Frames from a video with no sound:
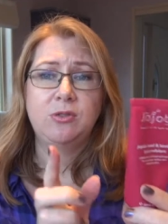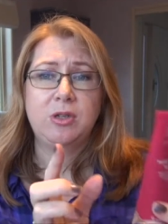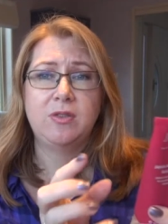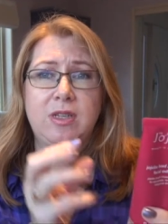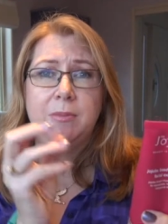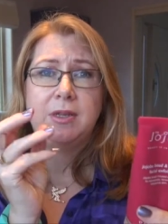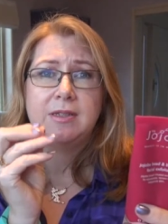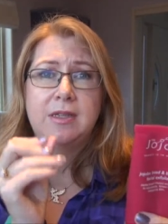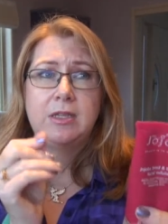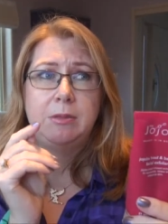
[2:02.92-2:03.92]
looking for something
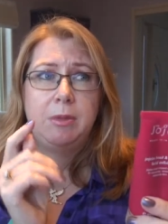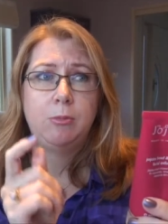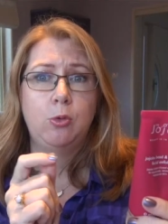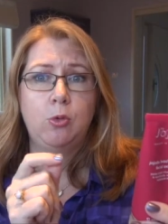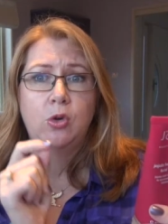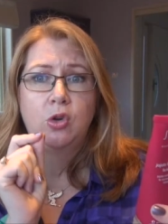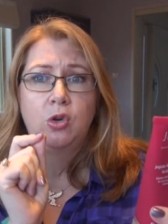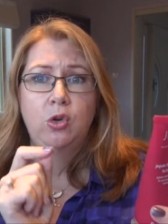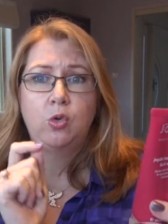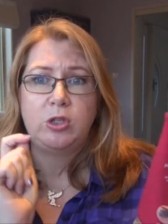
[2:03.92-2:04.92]
that's a little bit more
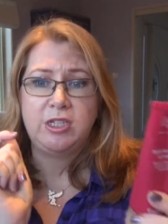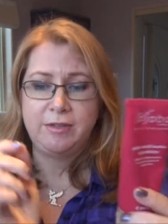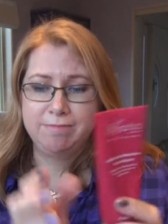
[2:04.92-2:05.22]
gritty.